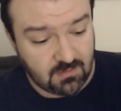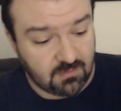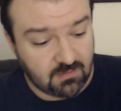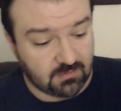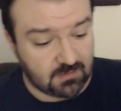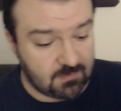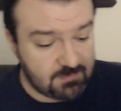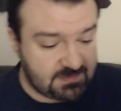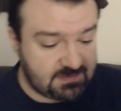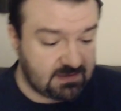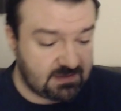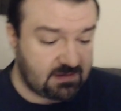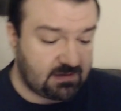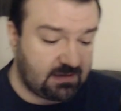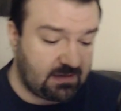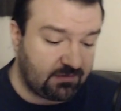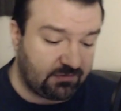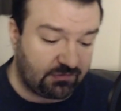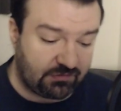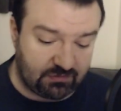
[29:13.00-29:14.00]
let me tell
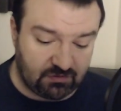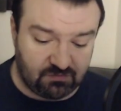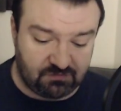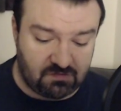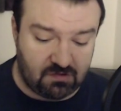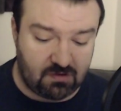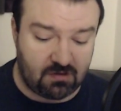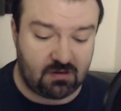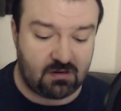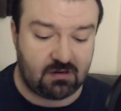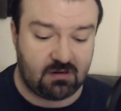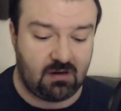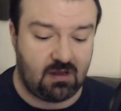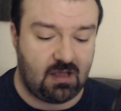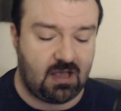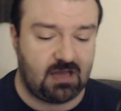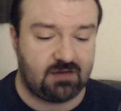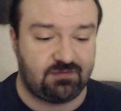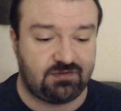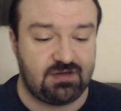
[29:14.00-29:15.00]
you, so far
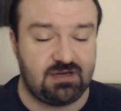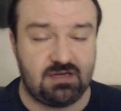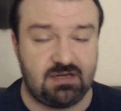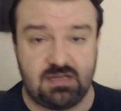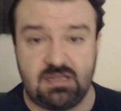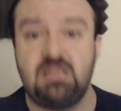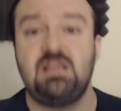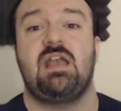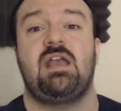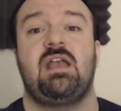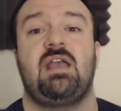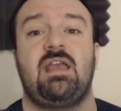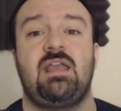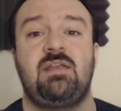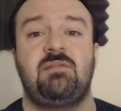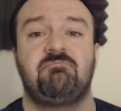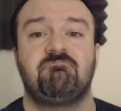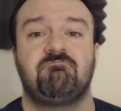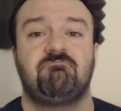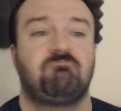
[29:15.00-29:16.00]
I've seen
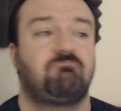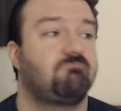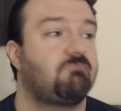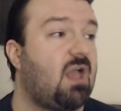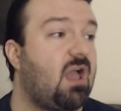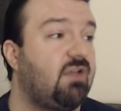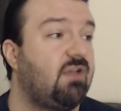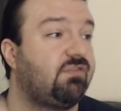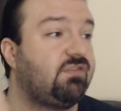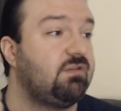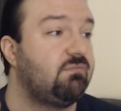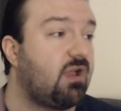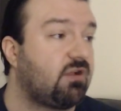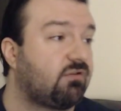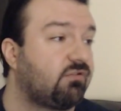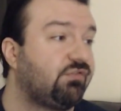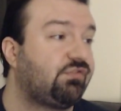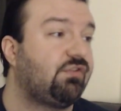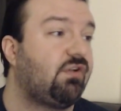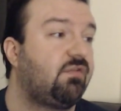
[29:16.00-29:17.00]
EA, I've seen
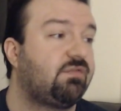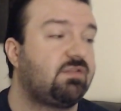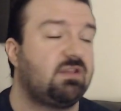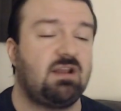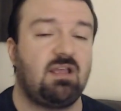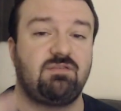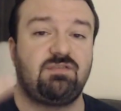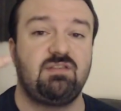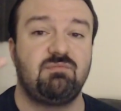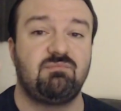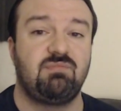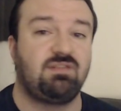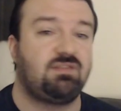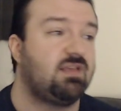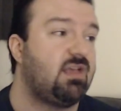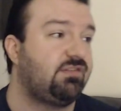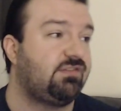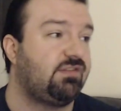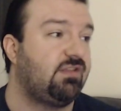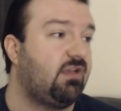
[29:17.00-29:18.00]
Microsoft, and I've seen
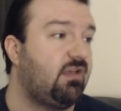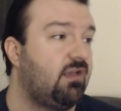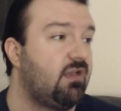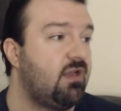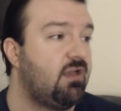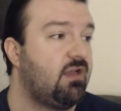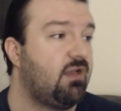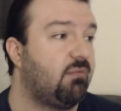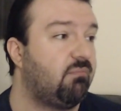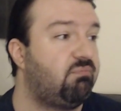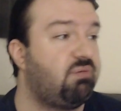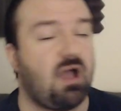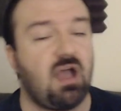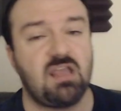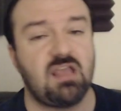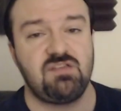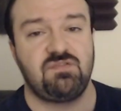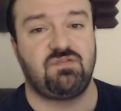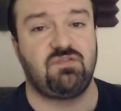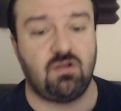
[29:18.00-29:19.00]
Bethesda.
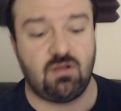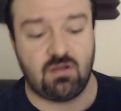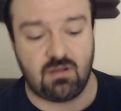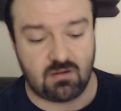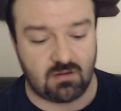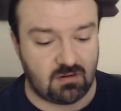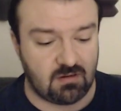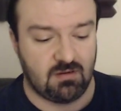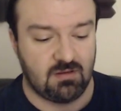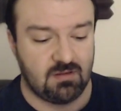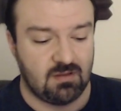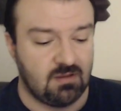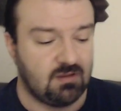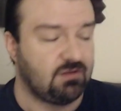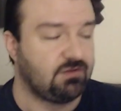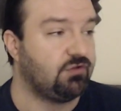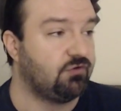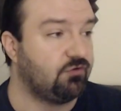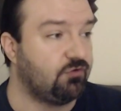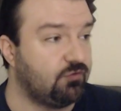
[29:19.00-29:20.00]
By far,
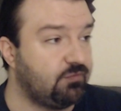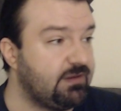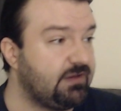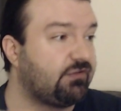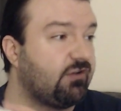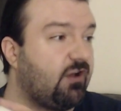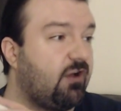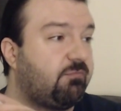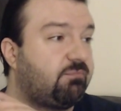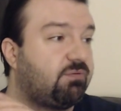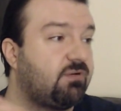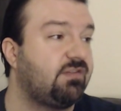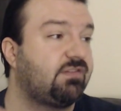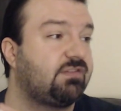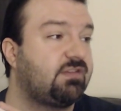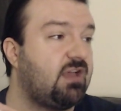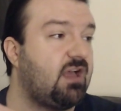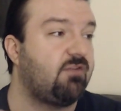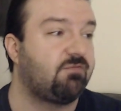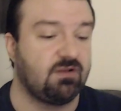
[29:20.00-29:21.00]
the Ubisoft press
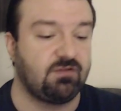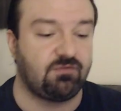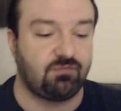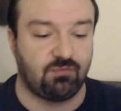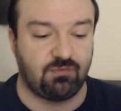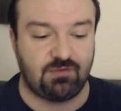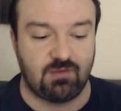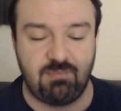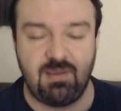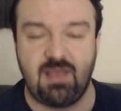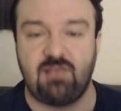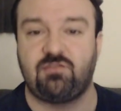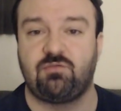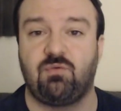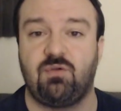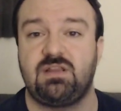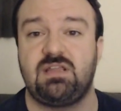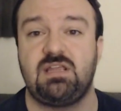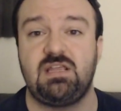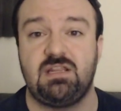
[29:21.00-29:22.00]
conference was the best
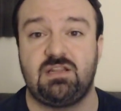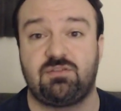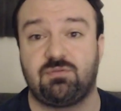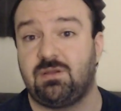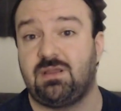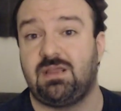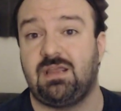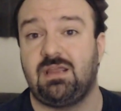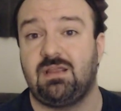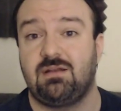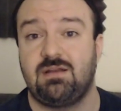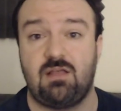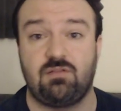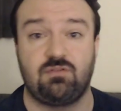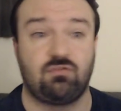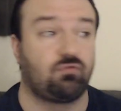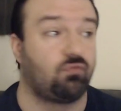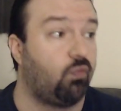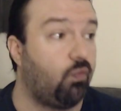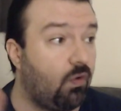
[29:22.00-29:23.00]
one at E3. Now
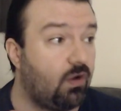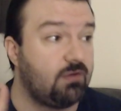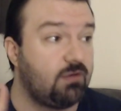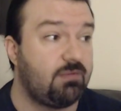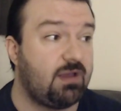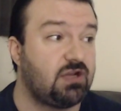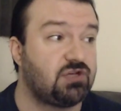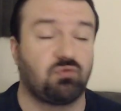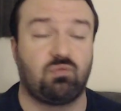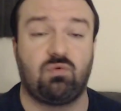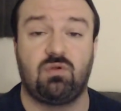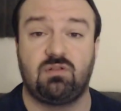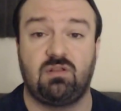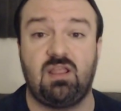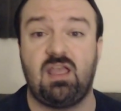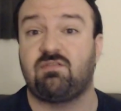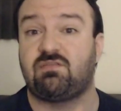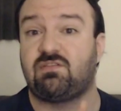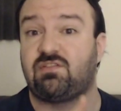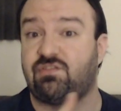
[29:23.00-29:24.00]
there's one major one
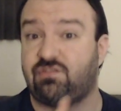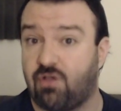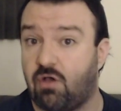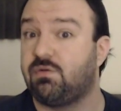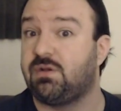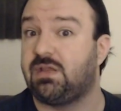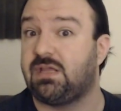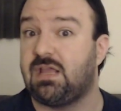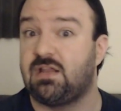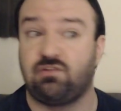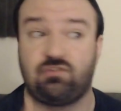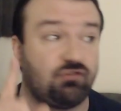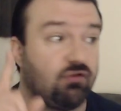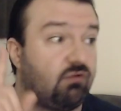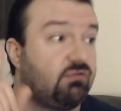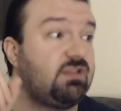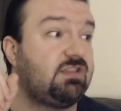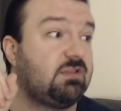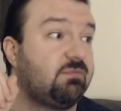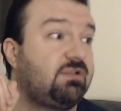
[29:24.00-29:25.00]
left, Sony, and
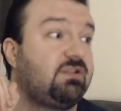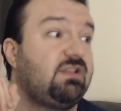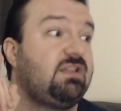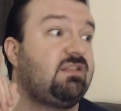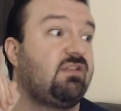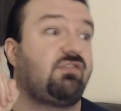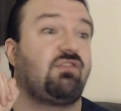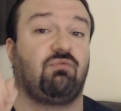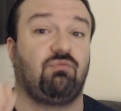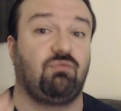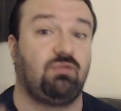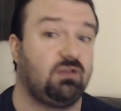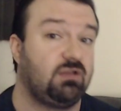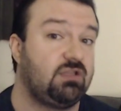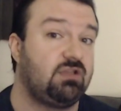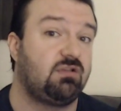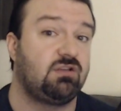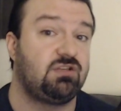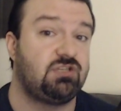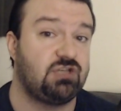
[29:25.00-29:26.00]
Sony typically does a really
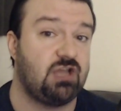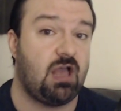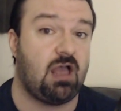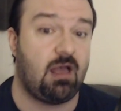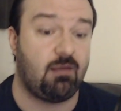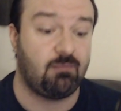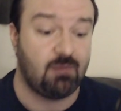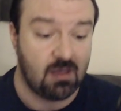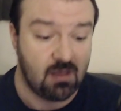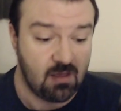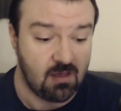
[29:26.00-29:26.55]
good job.